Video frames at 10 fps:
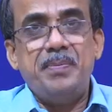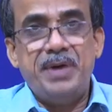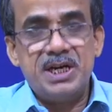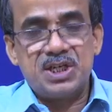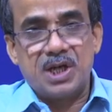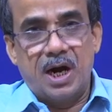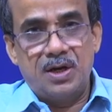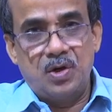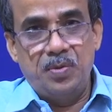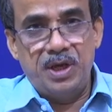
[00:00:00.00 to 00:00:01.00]
bits are
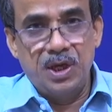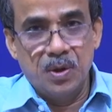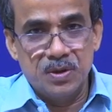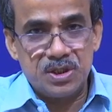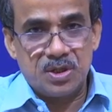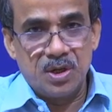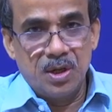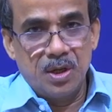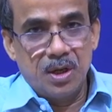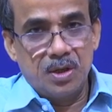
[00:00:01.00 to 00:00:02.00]
to be used
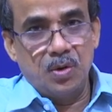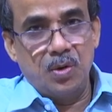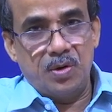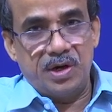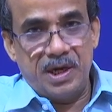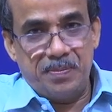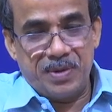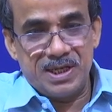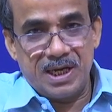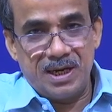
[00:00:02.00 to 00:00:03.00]
to
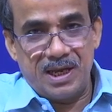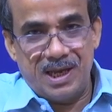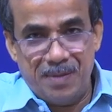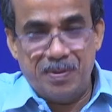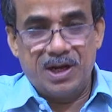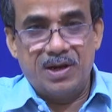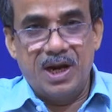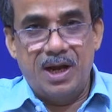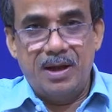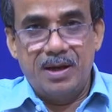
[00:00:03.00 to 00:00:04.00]
represent a
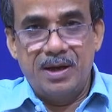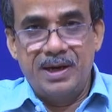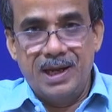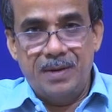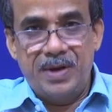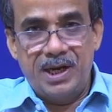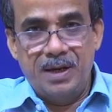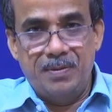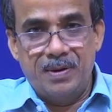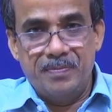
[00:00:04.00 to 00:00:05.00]
particular real
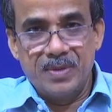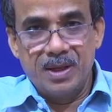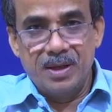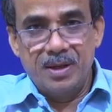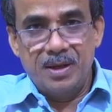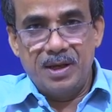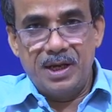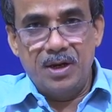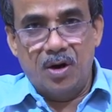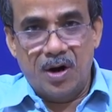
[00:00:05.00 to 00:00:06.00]
variable
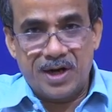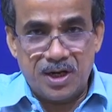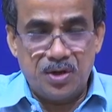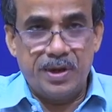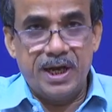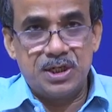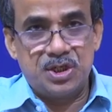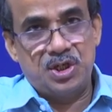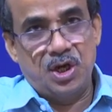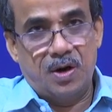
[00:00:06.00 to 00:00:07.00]
in order to
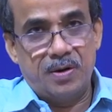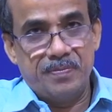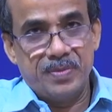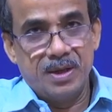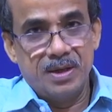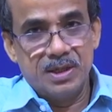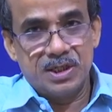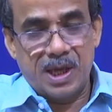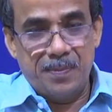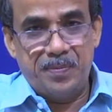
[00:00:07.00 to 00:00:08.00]
ensure
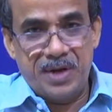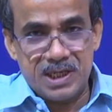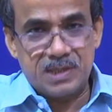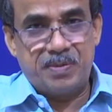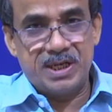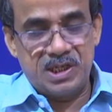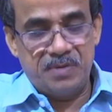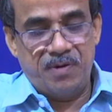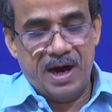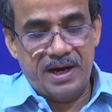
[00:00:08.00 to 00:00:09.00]
some
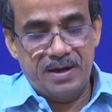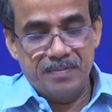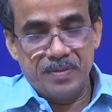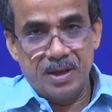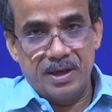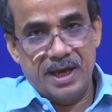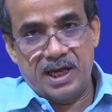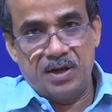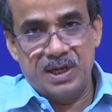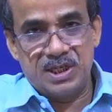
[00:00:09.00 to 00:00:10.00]
pre-specified
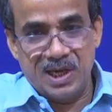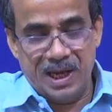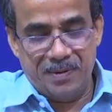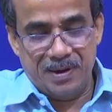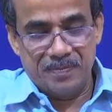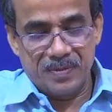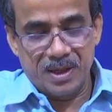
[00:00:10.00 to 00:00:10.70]
accuracy level.